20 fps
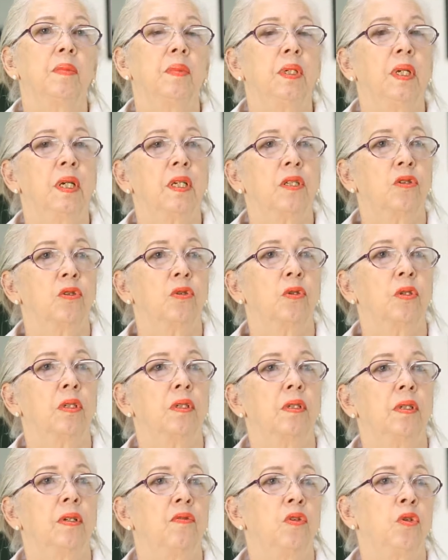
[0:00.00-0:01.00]
Yes, you
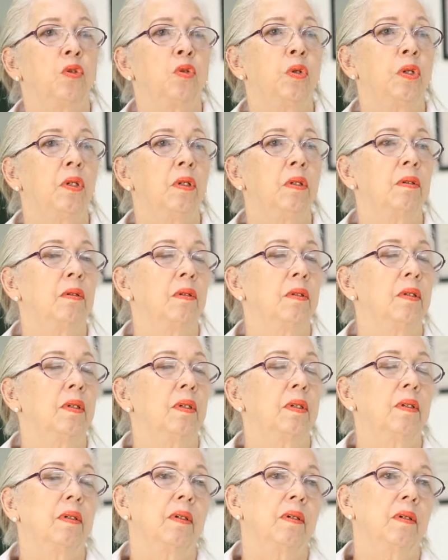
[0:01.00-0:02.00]
can, if you're doing
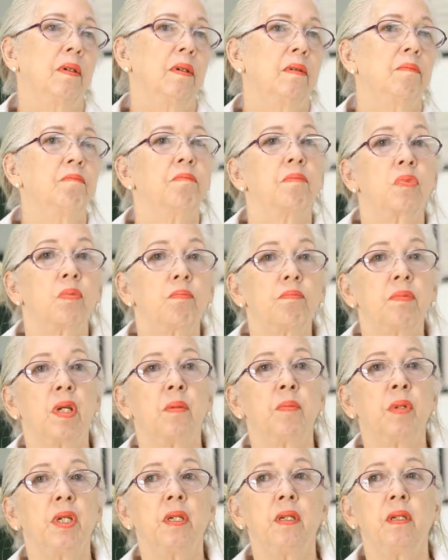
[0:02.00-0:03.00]

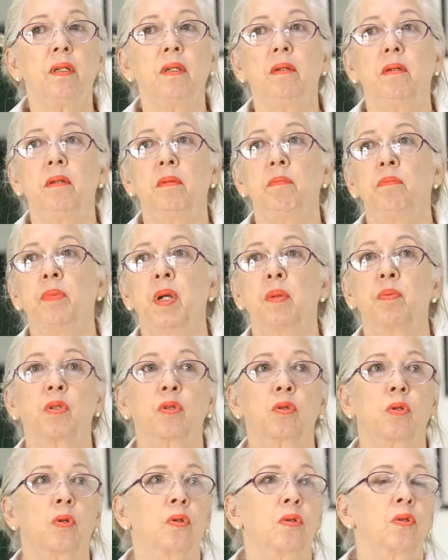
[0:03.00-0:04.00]
maybe pepper
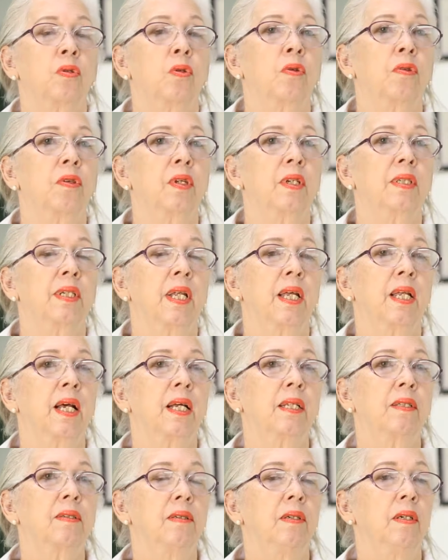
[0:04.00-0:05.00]
sauce or things like
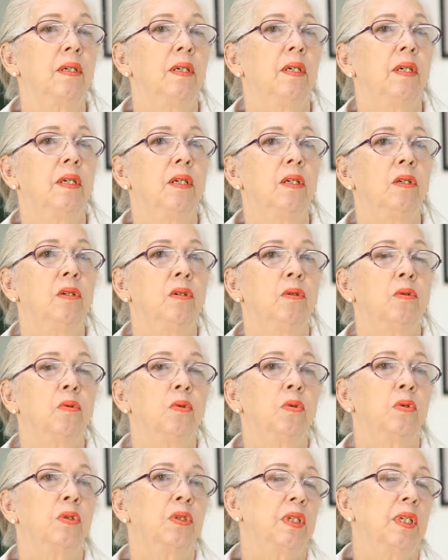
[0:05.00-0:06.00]
that,
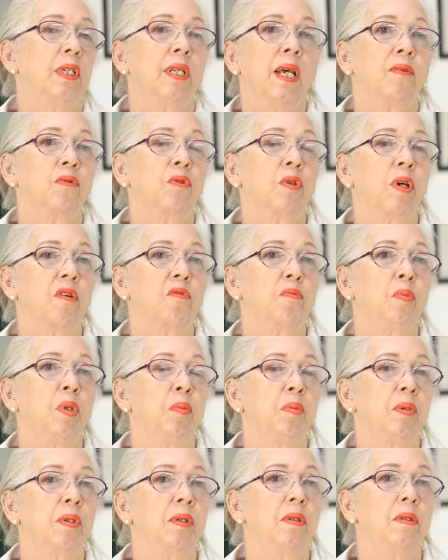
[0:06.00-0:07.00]
you still have to have
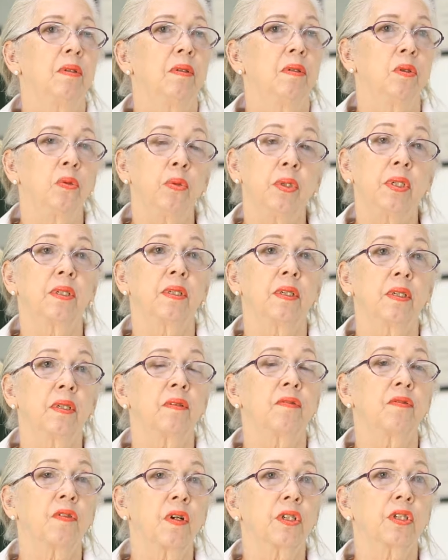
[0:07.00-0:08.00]
people doing
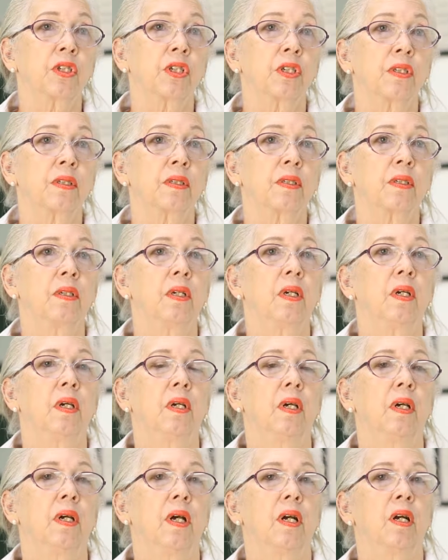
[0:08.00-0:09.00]
certain functions.
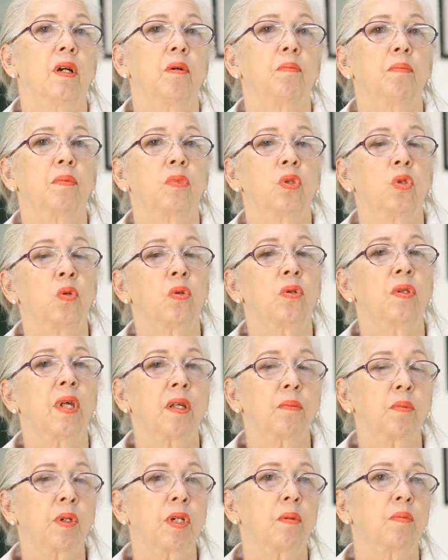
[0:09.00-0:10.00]
So
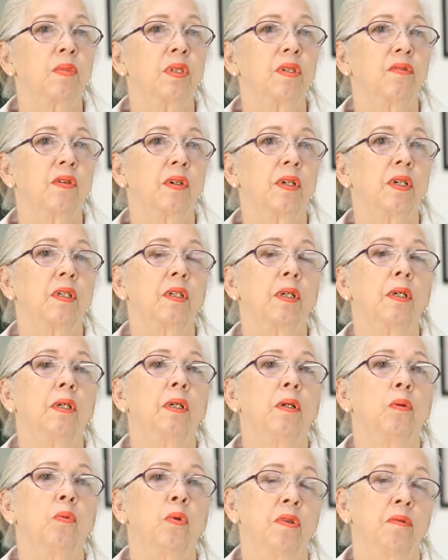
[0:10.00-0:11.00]
that becomes difficult
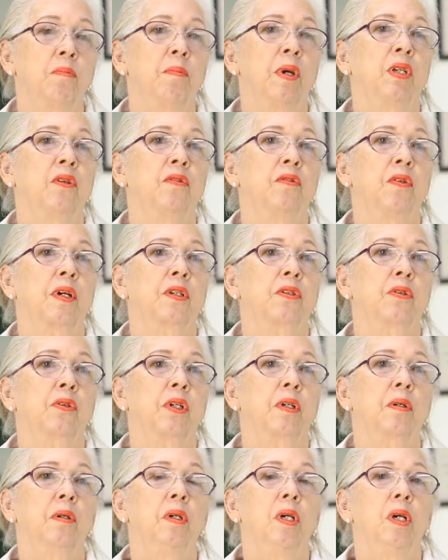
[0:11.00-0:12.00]
with
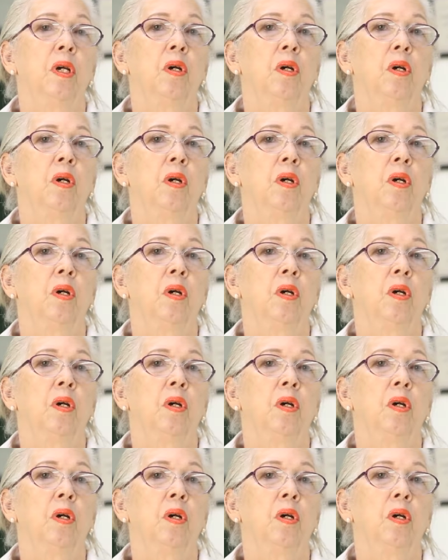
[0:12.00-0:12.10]
manufacturing.